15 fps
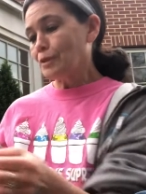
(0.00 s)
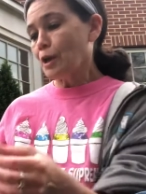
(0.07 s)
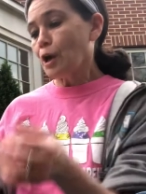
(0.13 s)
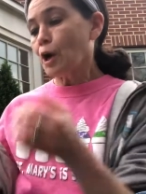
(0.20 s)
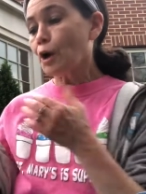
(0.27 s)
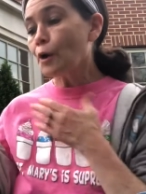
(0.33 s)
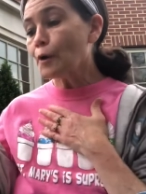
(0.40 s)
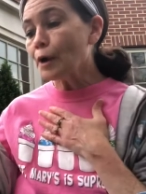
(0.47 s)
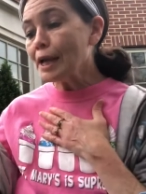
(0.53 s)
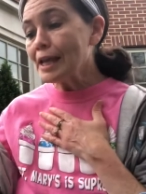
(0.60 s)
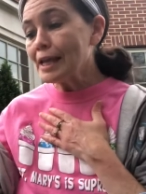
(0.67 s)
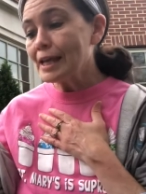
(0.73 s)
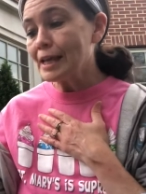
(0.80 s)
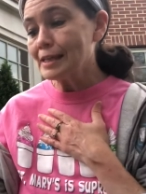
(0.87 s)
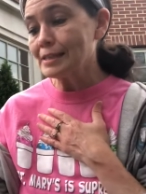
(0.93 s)

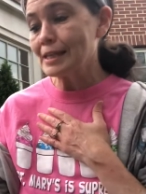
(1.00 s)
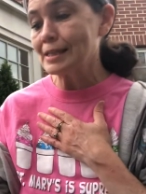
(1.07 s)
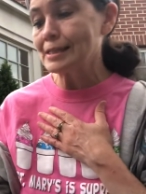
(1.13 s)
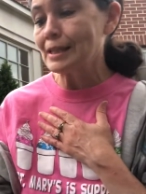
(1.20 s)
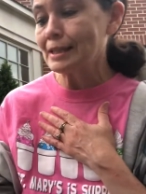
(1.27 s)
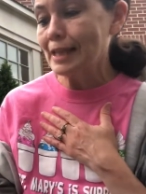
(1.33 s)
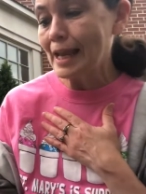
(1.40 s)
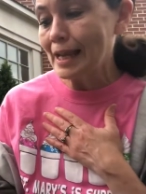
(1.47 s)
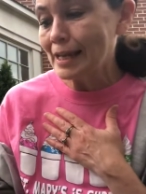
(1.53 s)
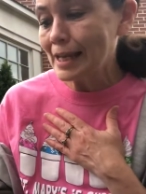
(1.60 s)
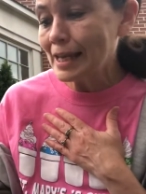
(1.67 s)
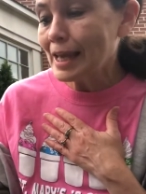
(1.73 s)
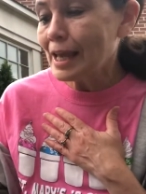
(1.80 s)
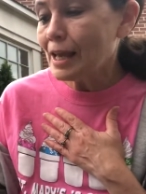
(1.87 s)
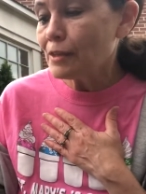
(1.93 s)
Hurry, says a lady.
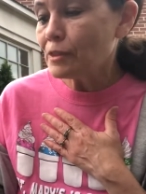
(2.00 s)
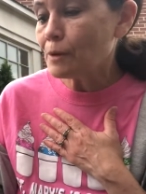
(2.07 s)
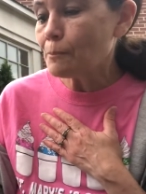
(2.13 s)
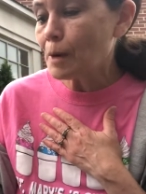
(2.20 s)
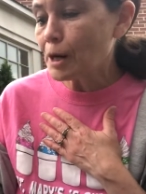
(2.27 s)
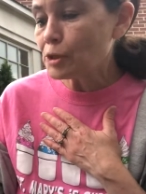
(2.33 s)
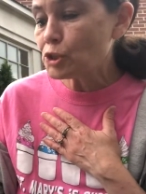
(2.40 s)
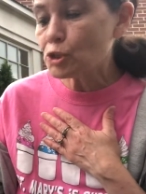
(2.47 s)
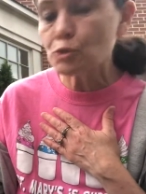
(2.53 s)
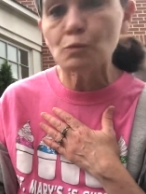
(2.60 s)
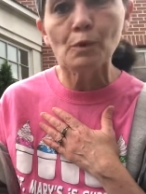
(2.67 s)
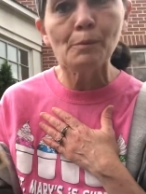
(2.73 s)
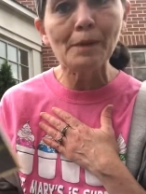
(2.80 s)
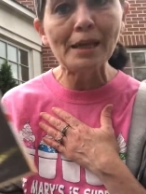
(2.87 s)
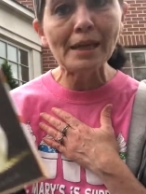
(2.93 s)
The marchers will
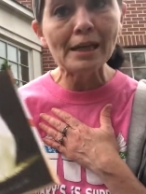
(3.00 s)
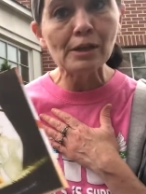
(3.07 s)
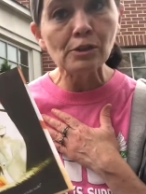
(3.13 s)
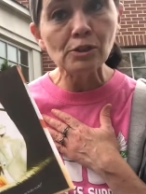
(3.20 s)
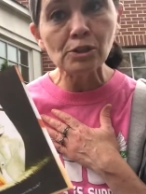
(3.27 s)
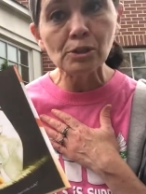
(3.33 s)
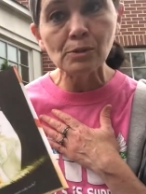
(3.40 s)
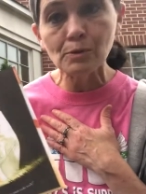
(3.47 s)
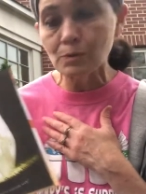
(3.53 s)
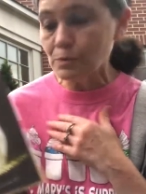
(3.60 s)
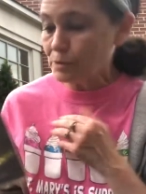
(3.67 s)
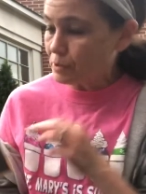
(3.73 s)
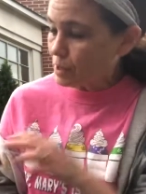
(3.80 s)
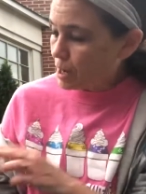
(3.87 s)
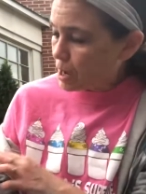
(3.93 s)
be here soon.
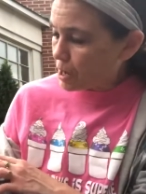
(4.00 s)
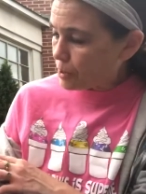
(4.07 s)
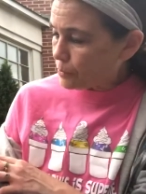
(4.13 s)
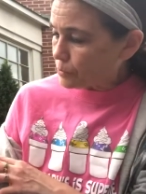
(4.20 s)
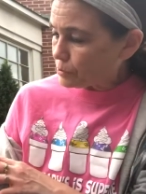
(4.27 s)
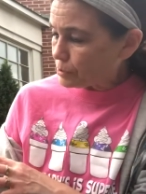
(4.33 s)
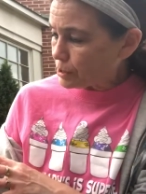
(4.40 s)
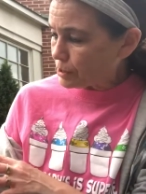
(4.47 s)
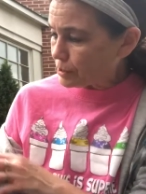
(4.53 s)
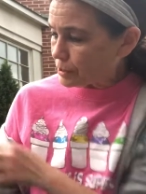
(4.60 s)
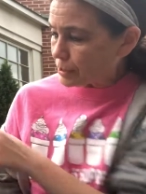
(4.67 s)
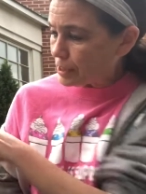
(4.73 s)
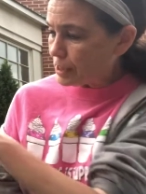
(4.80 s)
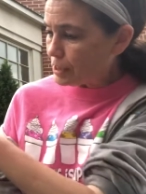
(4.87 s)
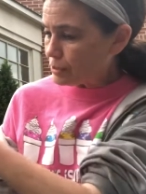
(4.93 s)
Oh, look,
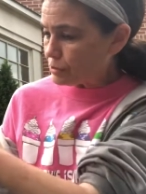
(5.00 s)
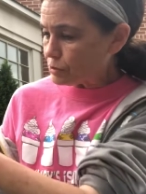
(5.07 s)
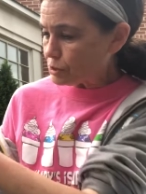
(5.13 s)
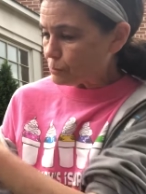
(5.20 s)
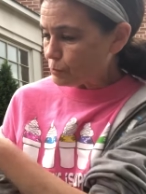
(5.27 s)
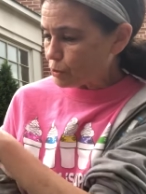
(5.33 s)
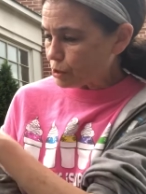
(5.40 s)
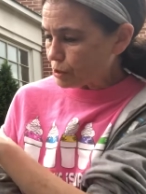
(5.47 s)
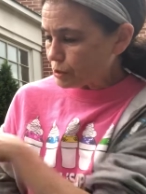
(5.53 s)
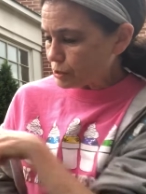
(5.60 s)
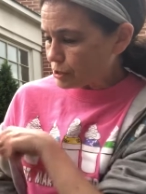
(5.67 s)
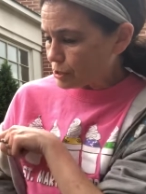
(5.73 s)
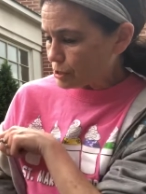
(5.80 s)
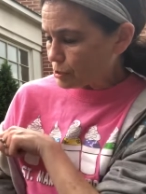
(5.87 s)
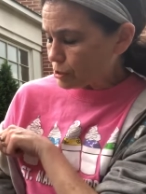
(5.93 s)
there's some cooks,
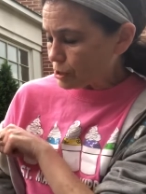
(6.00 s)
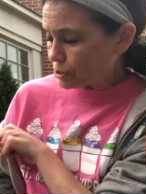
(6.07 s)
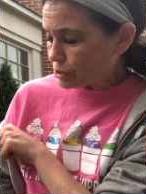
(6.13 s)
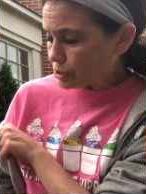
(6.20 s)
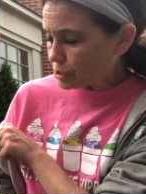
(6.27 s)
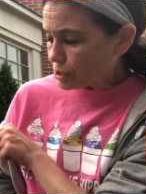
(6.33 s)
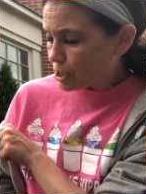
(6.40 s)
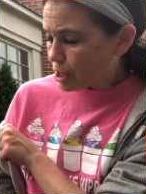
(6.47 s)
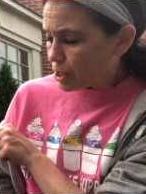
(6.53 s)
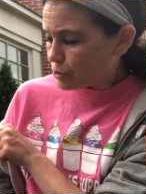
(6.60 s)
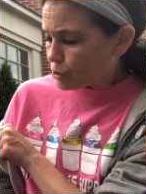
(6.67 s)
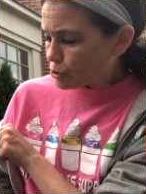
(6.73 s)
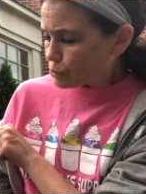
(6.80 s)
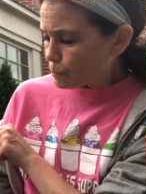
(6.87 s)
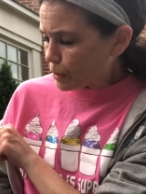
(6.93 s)
the cooks.
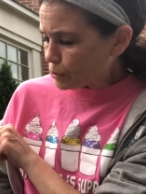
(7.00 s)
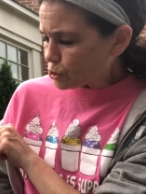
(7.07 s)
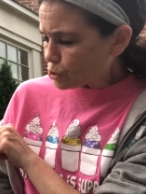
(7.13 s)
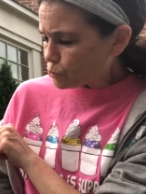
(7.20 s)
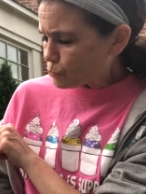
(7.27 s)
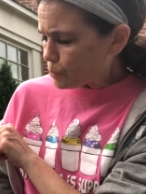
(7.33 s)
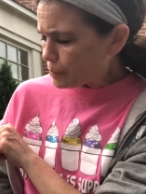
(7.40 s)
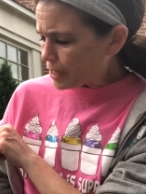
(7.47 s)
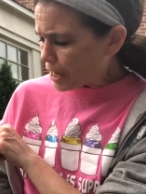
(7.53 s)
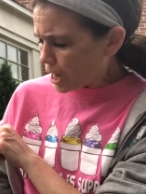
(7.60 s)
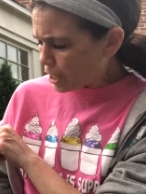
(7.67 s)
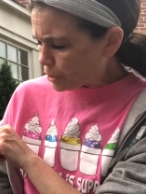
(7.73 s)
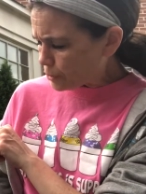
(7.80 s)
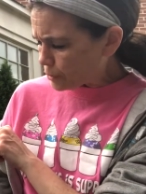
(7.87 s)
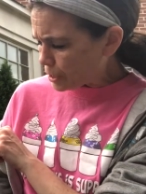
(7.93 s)
Those marchers will be
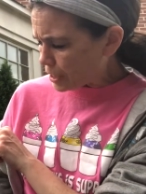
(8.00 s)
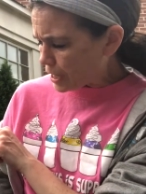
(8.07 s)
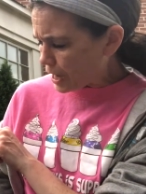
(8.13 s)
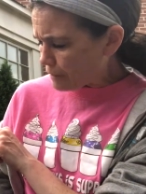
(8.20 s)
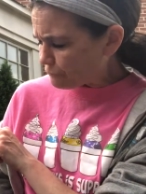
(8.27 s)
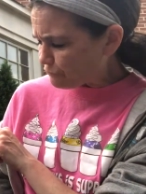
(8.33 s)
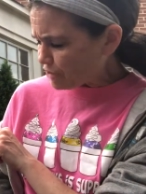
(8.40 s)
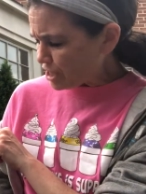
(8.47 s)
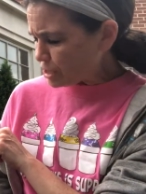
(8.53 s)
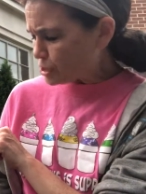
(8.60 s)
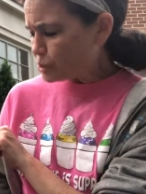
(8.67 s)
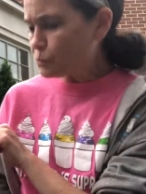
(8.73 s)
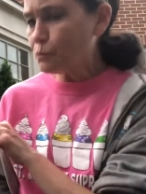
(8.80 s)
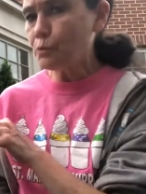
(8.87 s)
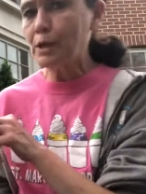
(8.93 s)
hungry. A feast
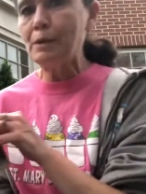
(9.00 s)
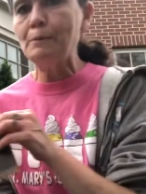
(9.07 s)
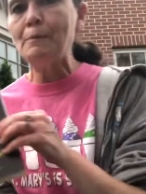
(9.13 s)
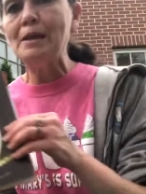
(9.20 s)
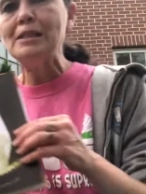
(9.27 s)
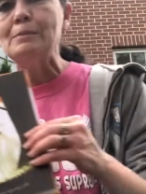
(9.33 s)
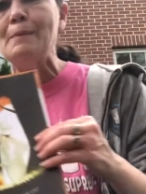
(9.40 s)
we must